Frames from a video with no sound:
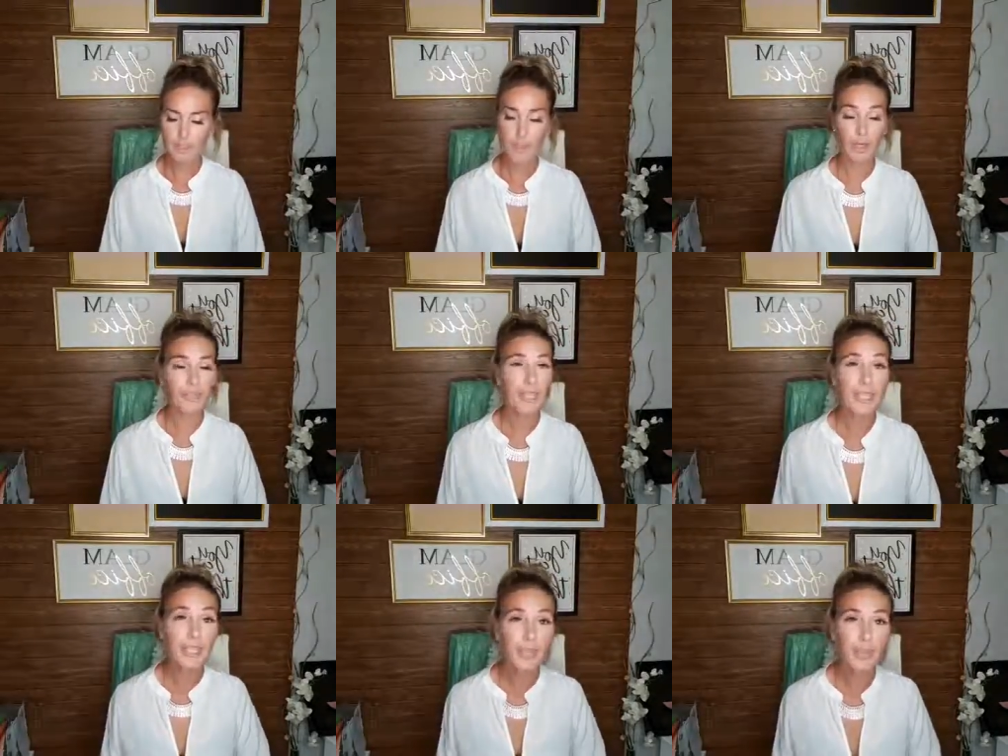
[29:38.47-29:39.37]

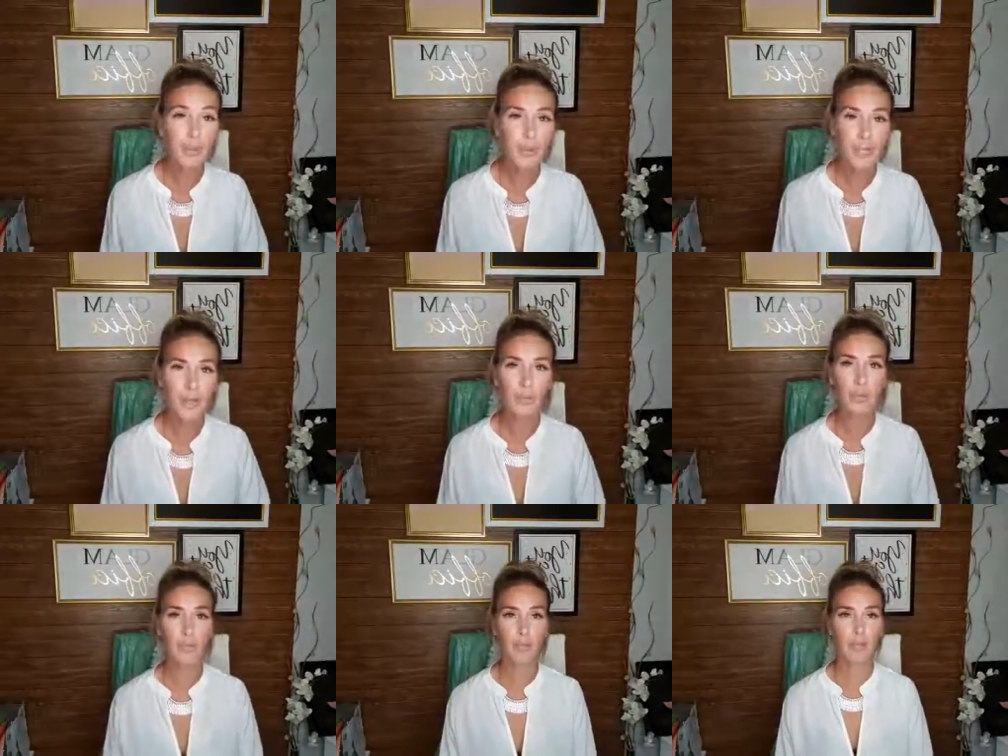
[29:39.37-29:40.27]
partaking in boot camp,
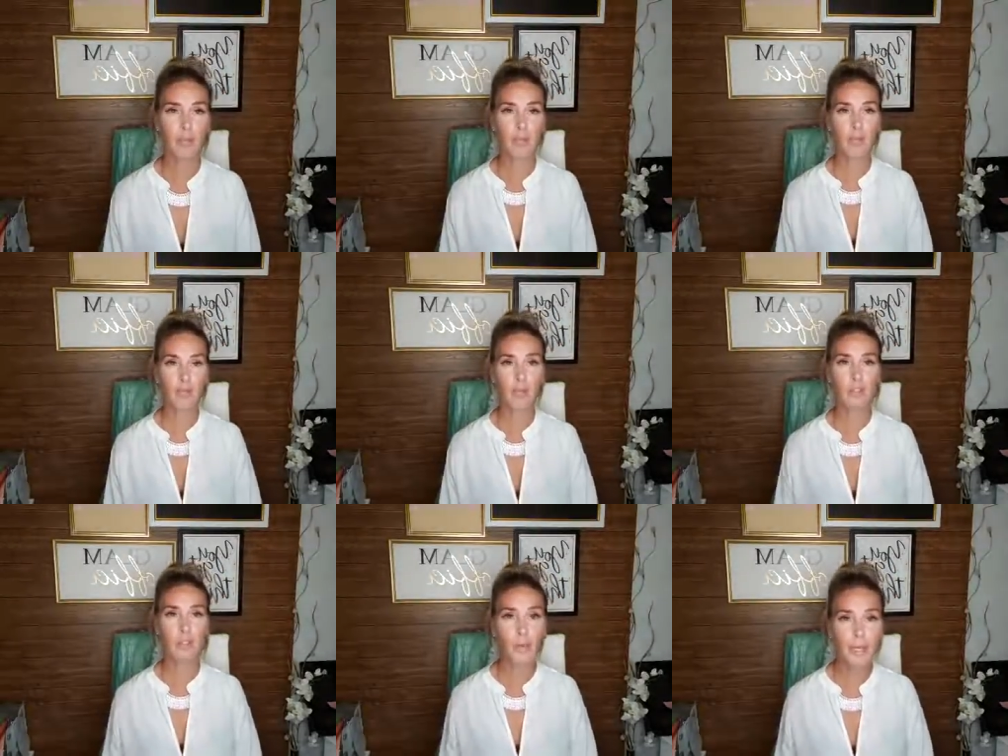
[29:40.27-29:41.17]
have been
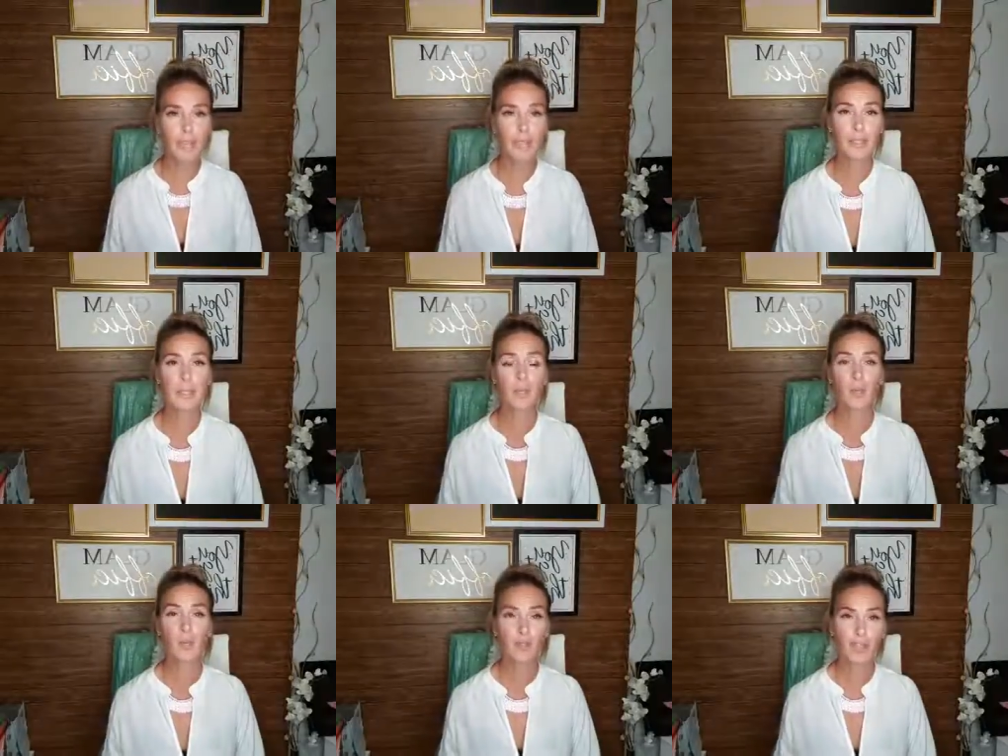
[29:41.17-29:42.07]
enjoying it,
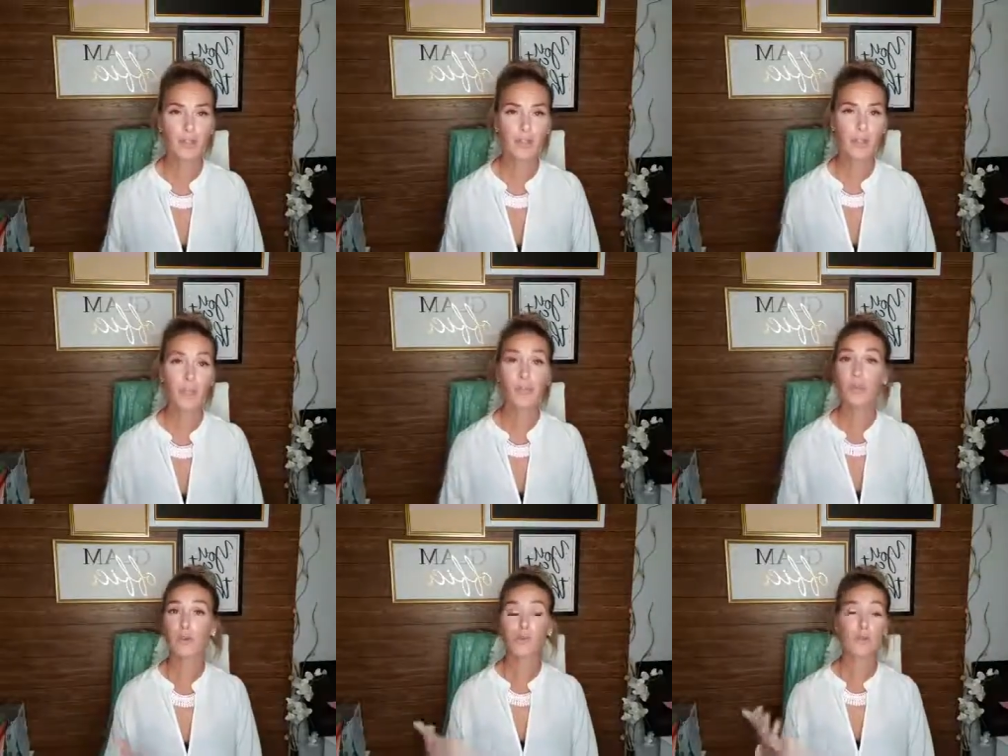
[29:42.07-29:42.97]
playing along, for
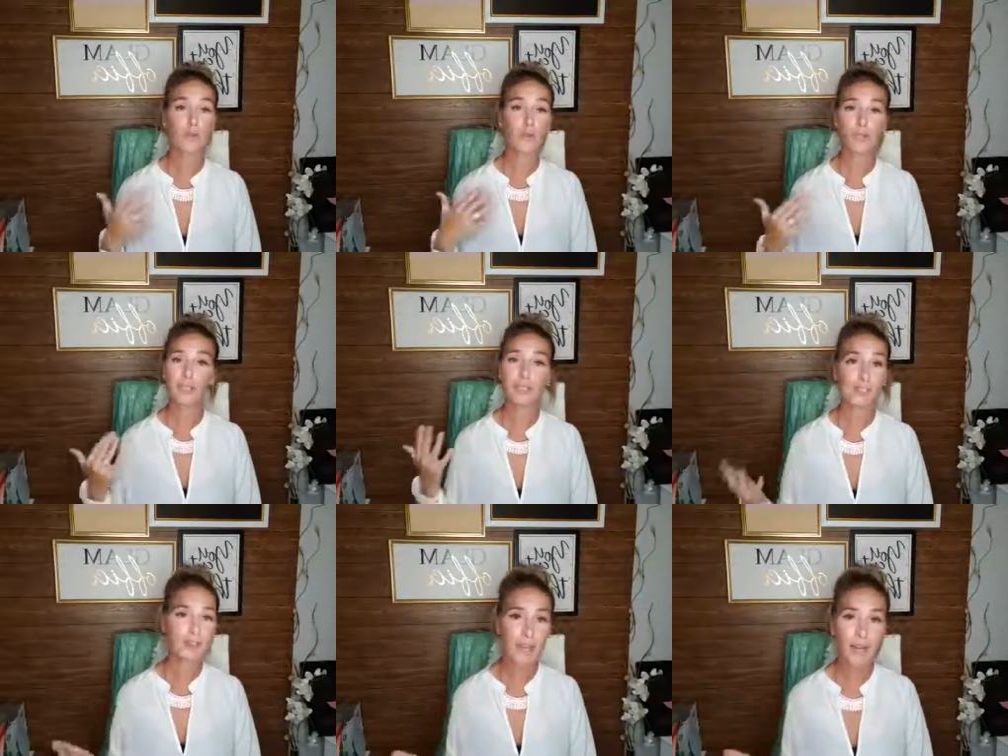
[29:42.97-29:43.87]
those of you who are
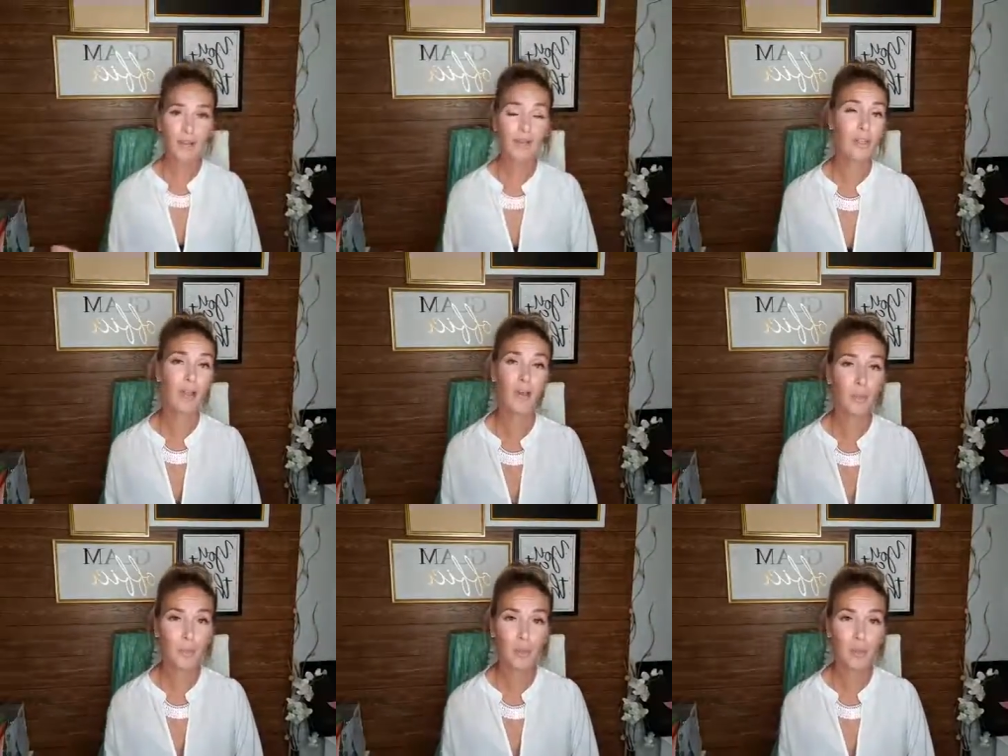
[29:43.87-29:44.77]
here now and you haven't
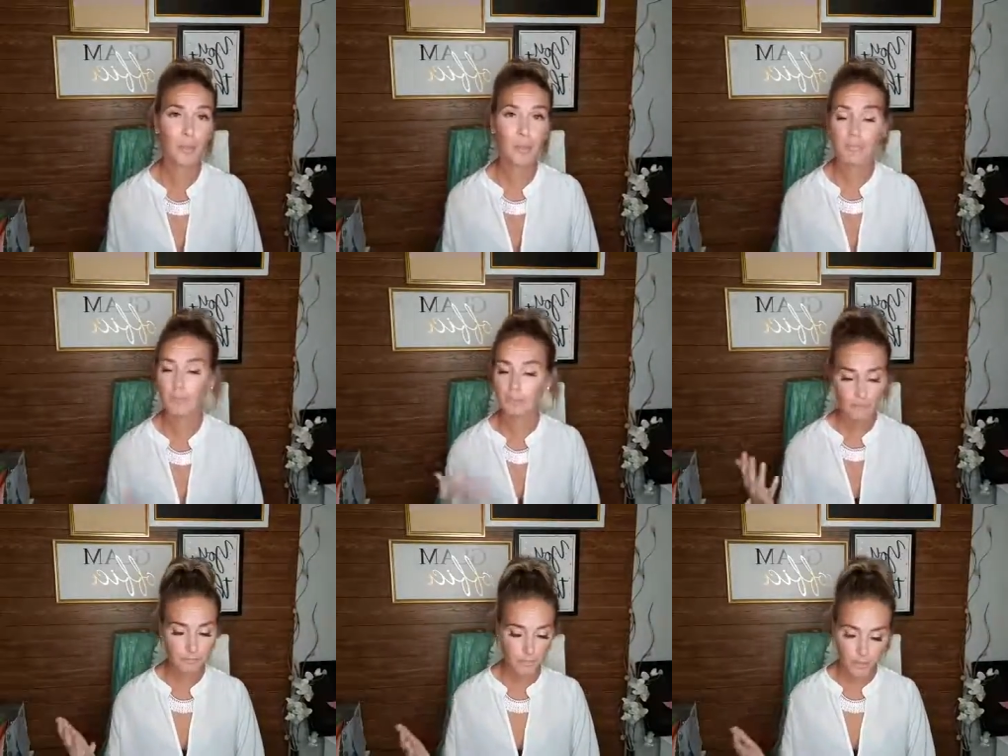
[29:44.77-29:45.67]
been part of boot camp,
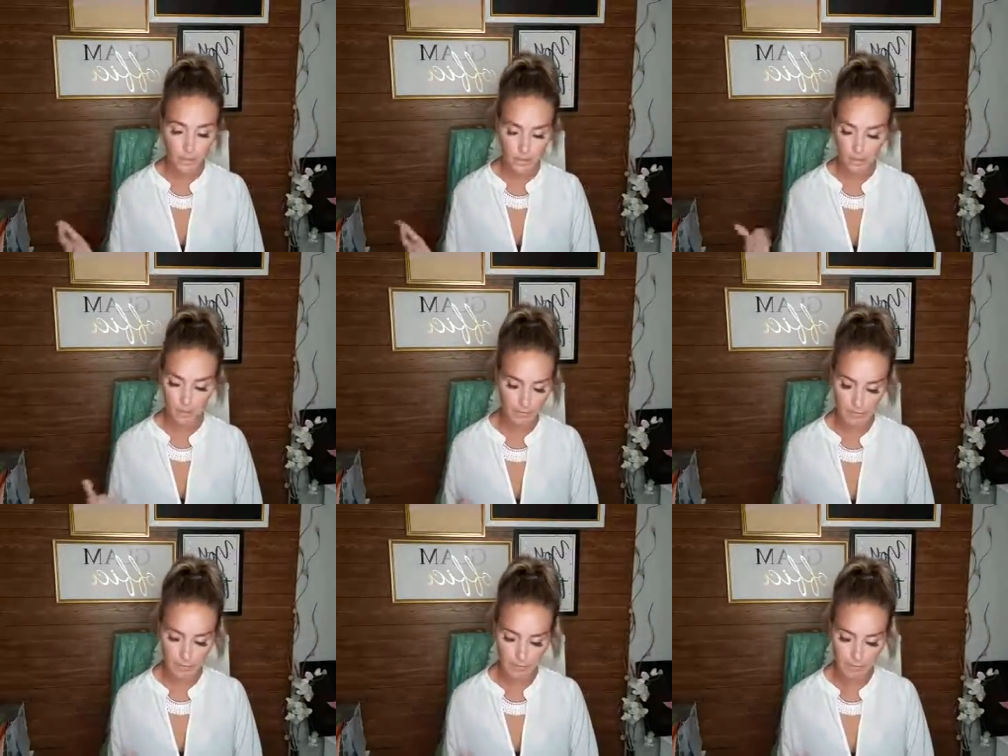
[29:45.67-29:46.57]
you can still be
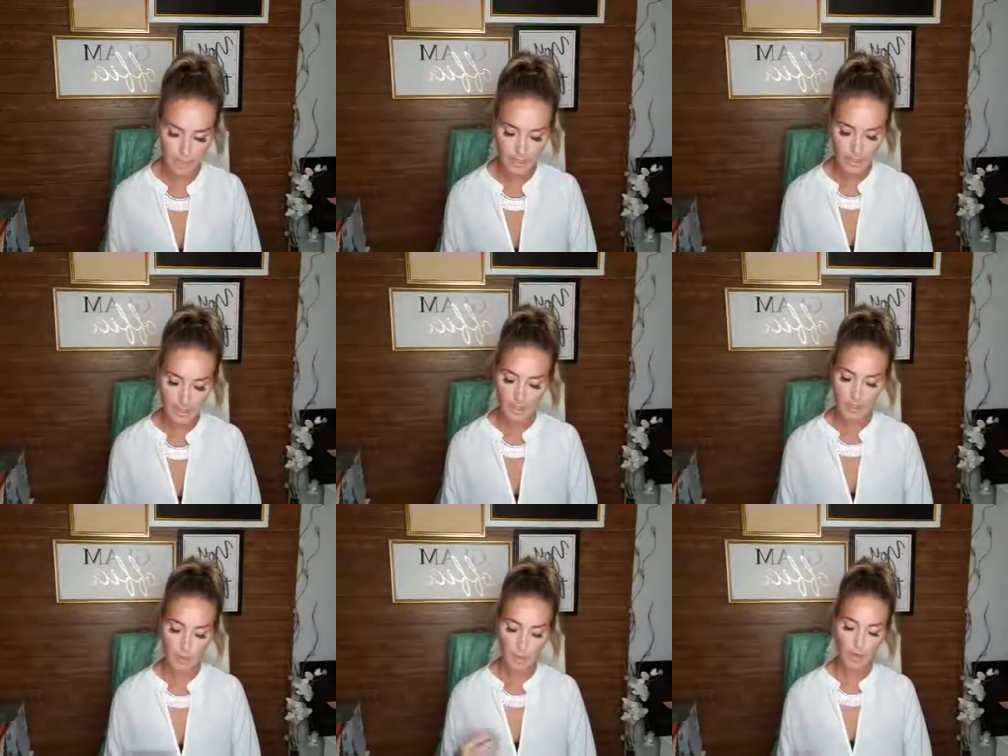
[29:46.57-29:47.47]
involved, right?
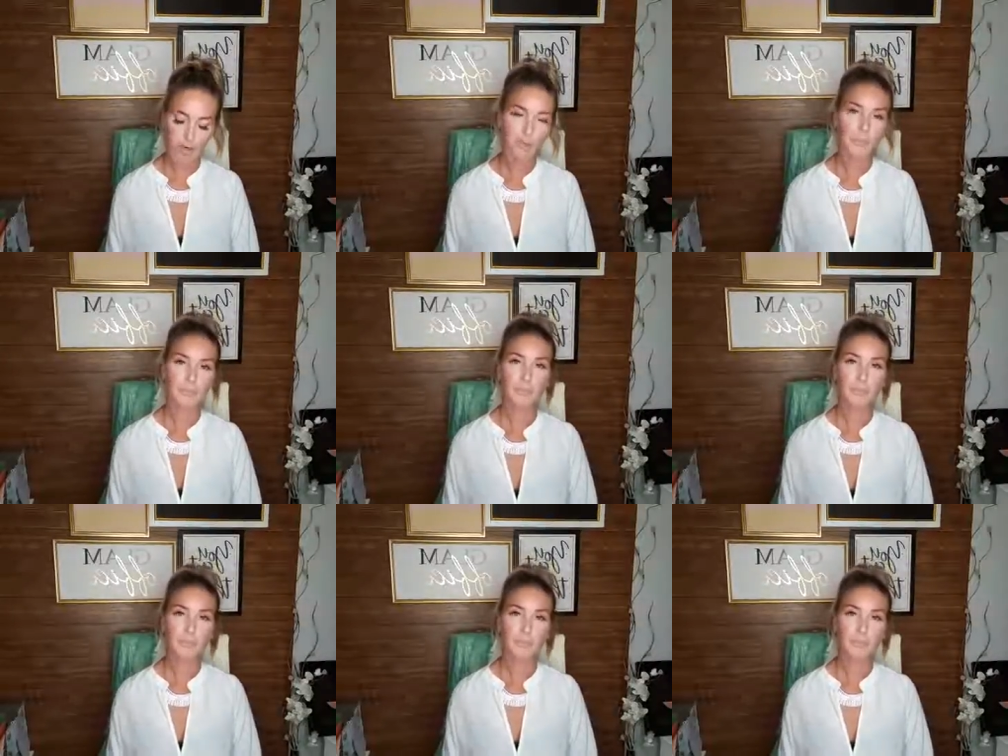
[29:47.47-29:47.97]
Tomorrow,